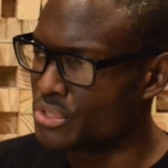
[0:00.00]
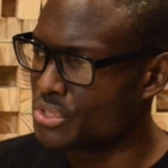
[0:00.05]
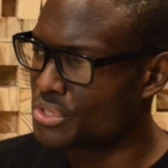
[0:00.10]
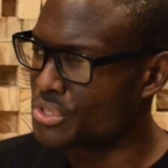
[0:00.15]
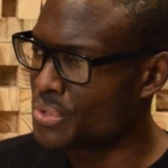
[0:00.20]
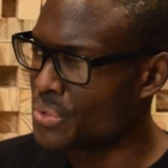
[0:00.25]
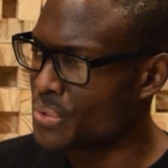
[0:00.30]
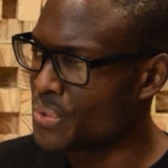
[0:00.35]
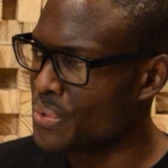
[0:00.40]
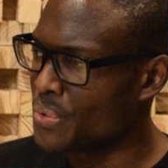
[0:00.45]

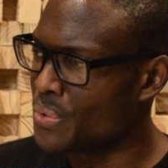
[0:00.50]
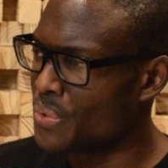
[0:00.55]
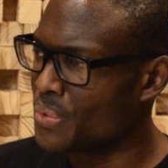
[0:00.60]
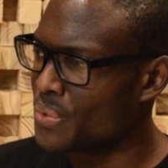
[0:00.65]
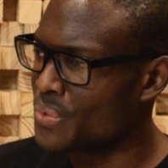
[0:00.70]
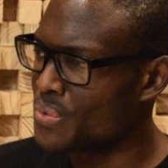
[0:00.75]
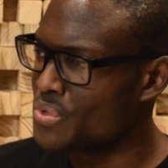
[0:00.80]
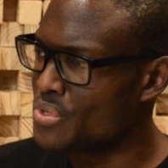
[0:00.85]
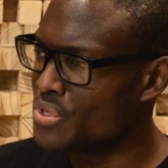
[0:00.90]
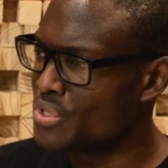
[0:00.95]

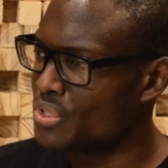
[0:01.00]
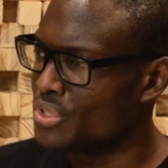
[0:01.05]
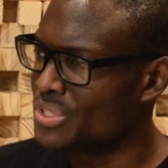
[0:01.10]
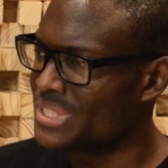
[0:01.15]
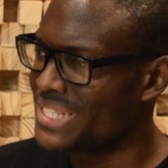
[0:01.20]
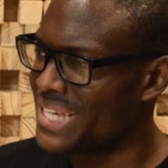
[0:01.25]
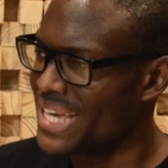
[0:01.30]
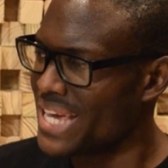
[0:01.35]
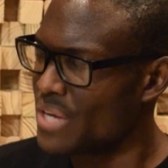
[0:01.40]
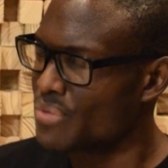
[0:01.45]
So
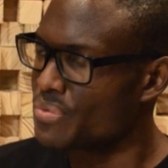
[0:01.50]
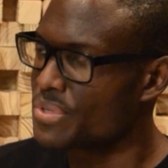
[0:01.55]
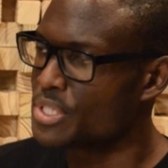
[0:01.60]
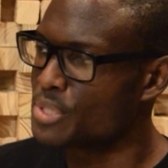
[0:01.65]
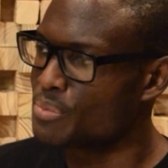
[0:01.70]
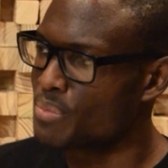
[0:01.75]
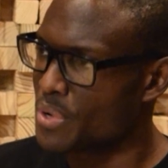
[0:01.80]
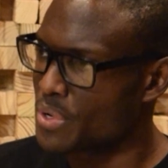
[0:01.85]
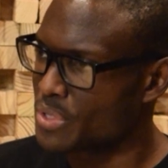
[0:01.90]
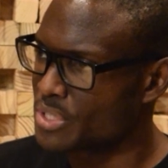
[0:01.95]
take
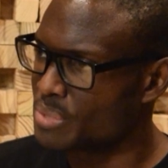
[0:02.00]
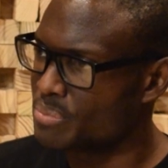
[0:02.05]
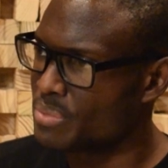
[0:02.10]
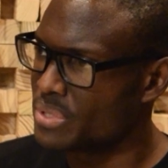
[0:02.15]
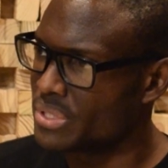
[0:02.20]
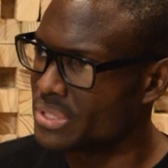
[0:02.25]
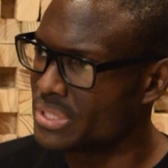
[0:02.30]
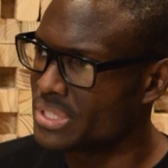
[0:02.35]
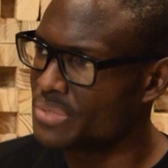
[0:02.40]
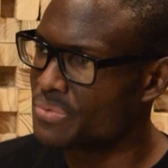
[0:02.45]

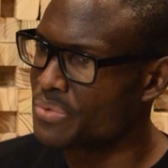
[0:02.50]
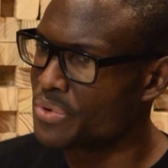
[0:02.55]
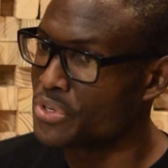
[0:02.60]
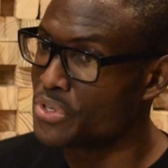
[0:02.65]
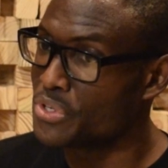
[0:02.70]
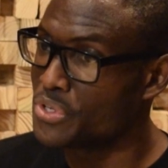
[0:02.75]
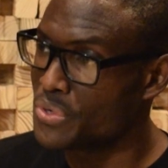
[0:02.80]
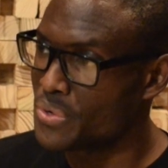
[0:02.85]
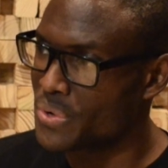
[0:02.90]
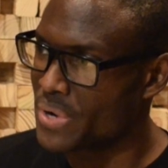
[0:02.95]
responsibility for
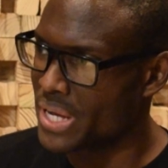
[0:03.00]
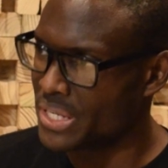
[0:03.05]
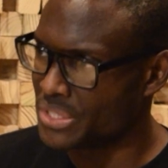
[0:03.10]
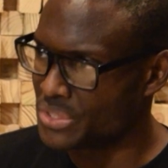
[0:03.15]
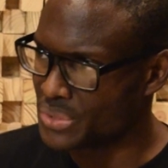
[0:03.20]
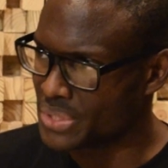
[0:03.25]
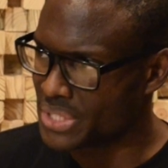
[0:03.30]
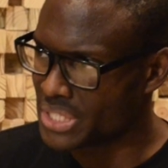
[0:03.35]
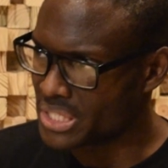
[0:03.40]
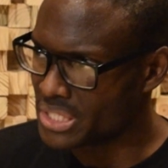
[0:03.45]
your
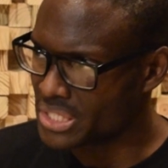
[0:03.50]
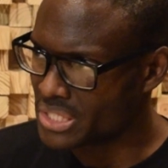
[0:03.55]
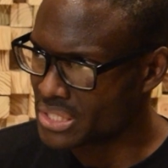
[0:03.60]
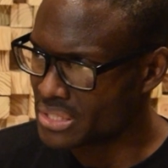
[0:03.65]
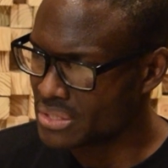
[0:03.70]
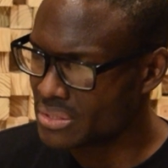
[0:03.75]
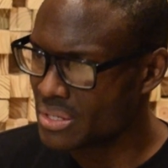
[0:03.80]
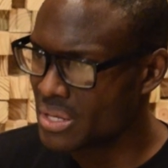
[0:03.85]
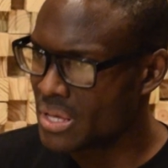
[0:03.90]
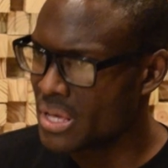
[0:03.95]

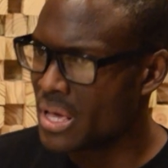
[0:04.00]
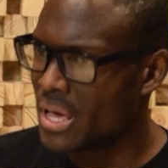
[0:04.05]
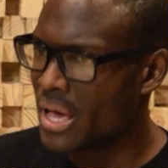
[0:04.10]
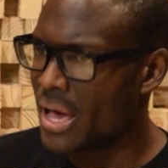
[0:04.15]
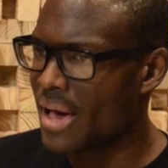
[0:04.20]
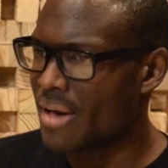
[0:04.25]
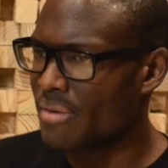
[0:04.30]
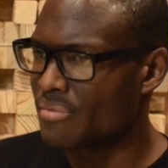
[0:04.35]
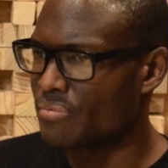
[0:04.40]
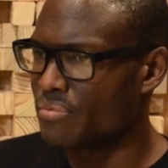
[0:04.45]
education
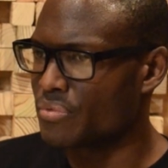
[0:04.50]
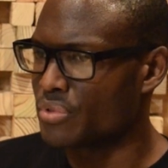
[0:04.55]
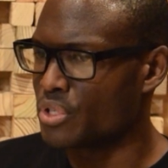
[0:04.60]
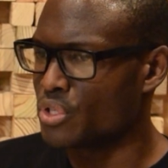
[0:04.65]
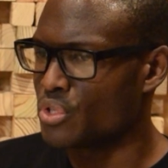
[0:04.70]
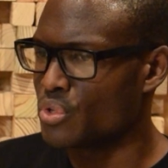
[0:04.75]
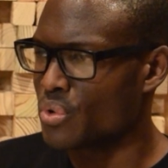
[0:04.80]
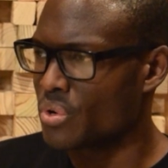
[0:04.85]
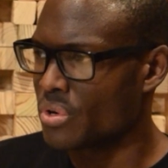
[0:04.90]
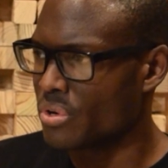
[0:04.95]
and for
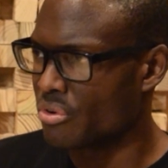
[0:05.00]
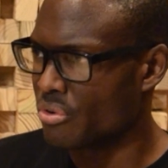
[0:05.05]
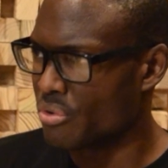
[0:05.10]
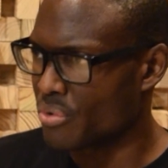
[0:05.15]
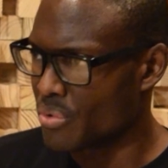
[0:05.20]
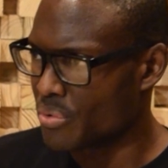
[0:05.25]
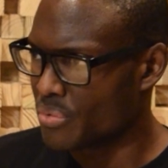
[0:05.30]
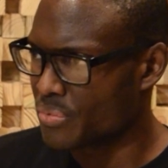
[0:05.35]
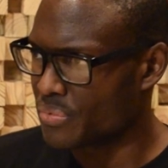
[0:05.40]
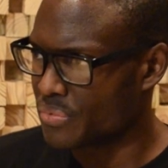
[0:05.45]
your
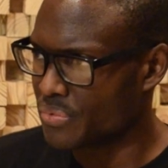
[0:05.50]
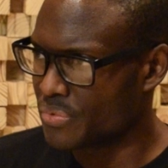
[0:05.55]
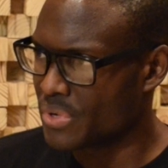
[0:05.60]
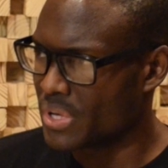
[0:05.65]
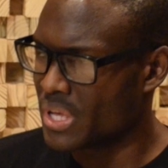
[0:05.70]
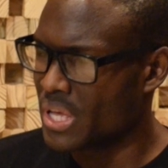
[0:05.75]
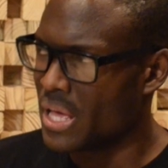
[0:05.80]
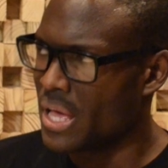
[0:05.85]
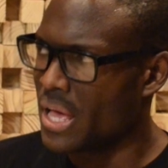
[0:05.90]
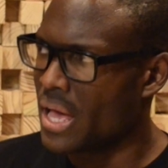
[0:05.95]
growth
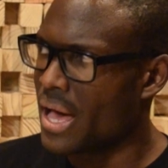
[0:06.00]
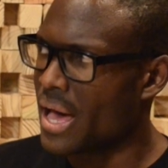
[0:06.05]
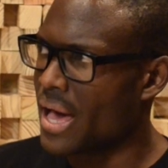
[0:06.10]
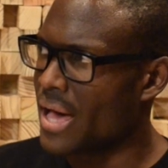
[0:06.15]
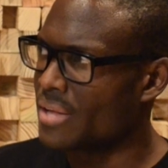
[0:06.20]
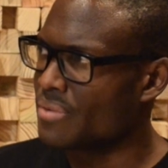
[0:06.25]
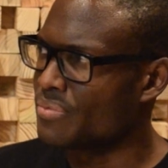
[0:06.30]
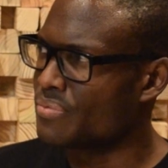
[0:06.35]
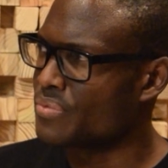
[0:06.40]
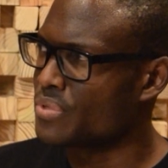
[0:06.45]

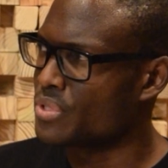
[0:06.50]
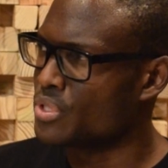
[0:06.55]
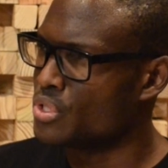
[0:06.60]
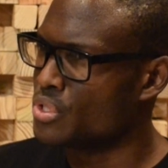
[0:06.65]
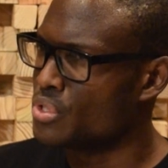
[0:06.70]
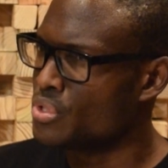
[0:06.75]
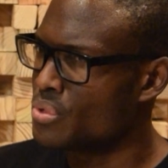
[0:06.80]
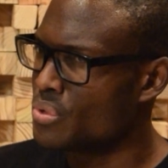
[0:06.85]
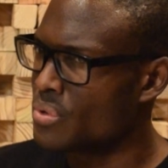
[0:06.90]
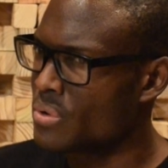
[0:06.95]
and for
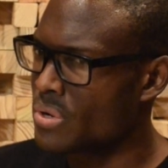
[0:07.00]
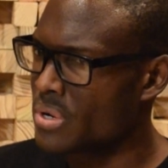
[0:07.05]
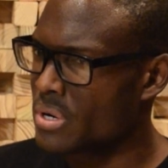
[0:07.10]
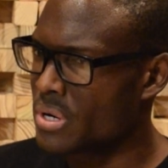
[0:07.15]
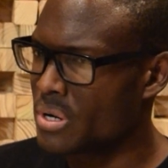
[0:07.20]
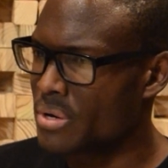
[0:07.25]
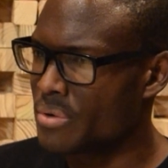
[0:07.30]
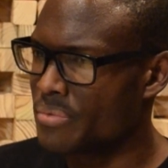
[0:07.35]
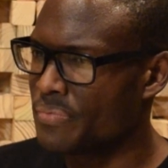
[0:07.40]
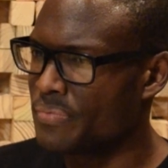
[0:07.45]

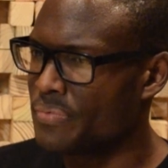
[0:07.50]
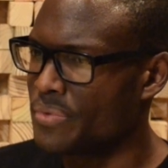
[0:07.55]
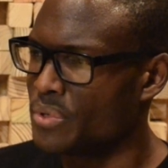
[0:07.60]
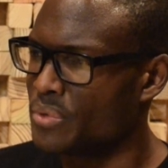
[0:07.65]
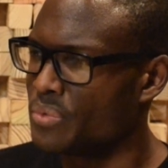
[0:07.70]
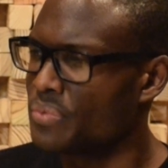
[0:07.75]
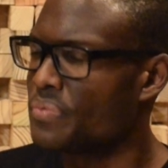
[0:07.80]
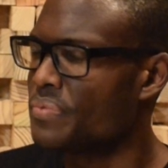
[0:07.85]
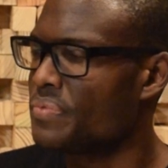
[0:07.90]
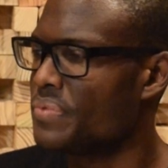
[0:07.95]
your
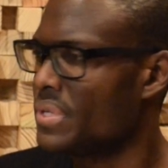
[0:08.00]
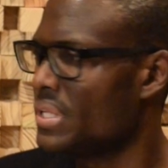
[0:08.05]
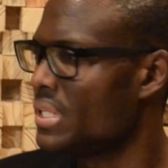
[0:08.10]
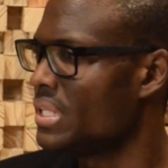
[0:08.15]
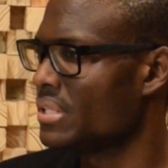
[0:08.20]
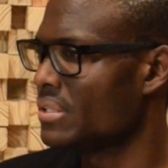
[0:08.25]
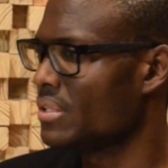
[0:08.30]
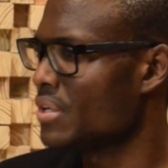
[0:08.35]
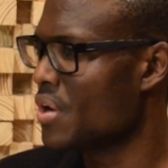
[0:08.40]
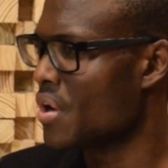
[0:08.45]

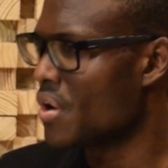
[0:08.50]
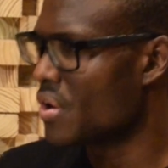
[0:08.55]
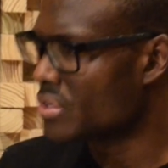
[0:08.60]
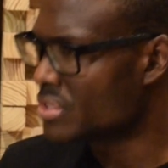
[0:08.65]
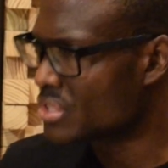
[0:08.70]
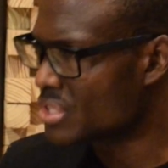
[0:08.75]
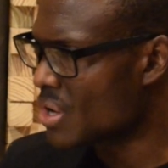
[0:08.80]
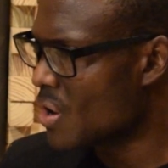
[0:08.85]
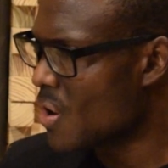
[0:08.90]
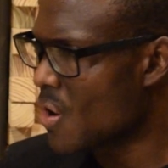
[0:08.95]
fulfilling
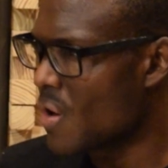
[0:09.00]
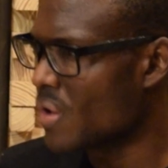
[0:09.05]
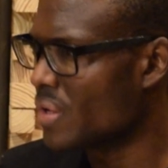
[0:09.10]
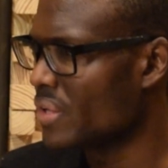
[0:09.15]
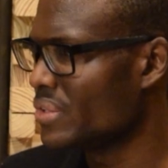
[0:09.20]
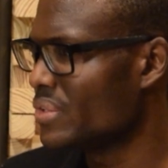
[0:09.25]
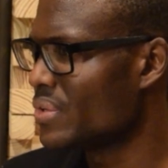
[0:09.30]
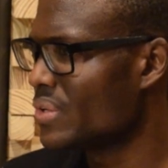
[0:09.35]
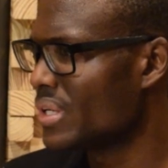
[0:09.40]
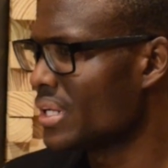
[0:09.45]
God's call
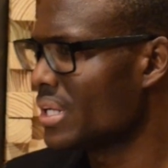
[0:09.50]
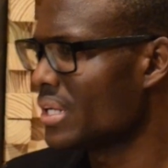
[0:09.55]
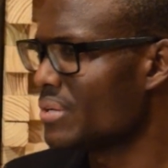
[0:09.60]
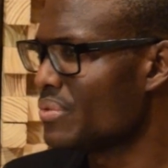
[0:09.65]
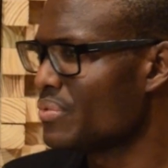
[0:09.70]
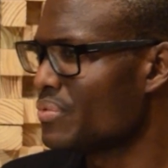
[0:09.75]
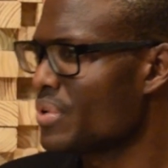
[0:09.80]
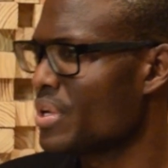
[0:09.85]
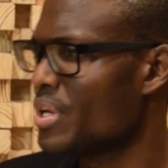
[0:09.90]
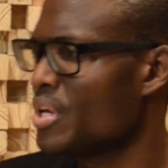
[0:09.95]
on your
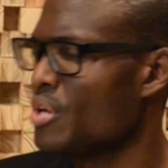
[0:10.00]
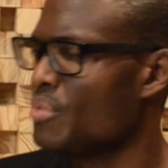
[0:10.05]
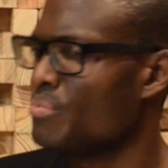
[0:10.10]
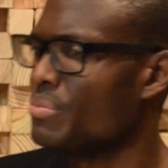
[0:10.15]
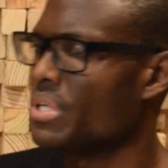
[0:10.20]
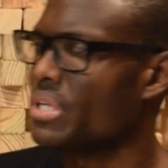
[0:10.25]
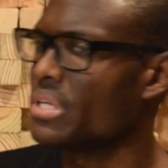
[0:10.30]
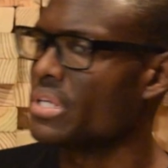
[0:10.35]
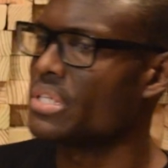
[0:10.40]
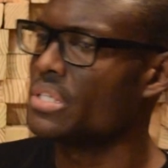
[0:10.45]
life,
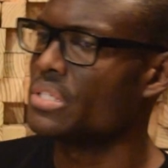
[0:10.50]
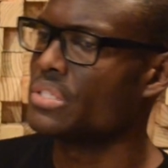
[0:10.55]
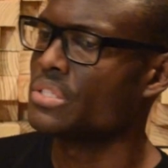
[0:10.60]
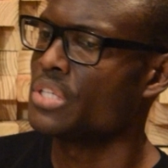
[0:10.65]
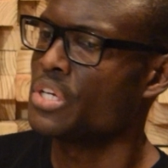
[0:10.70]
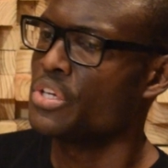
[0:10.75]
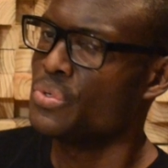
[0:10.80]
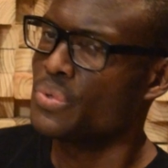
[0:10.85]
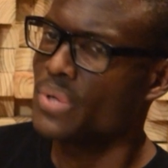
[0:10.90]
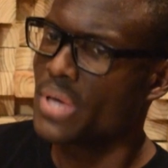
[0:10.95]

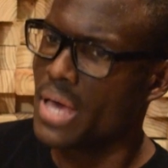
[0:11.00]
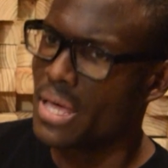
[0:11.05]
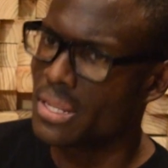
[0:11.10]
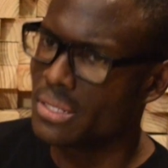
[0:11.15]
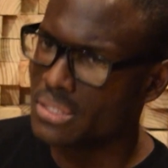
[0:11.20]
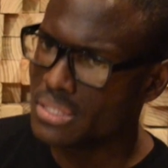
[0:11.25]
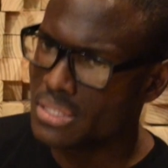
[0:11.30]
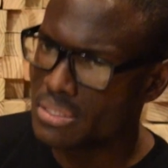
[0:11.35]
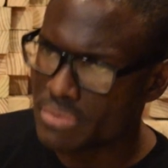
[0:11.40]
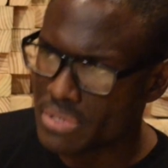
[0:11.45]
because you
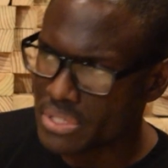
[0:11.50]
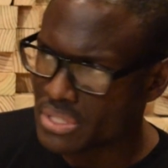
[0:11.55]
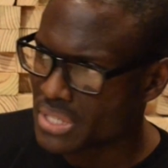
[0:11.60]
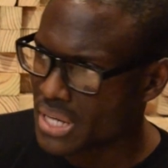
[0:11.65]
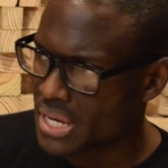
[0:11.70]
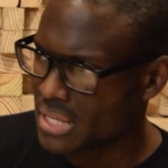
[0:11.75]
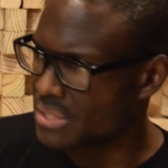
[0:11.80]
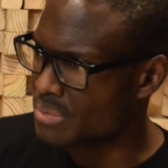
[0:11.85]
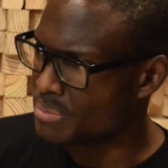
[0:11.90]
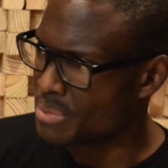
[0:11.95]
can't leave it
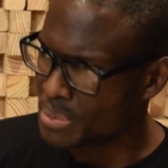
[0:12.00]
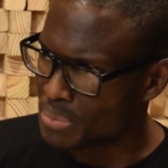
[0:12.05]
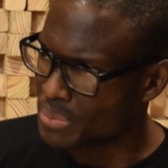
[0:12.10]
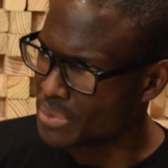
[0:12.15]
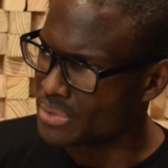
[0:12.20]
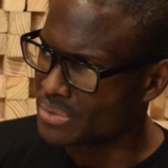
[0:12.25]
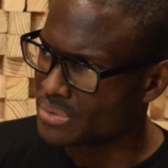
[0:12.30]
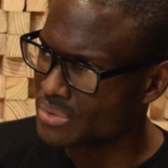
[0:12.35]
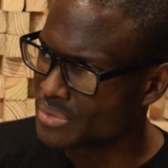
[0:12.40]
to other people.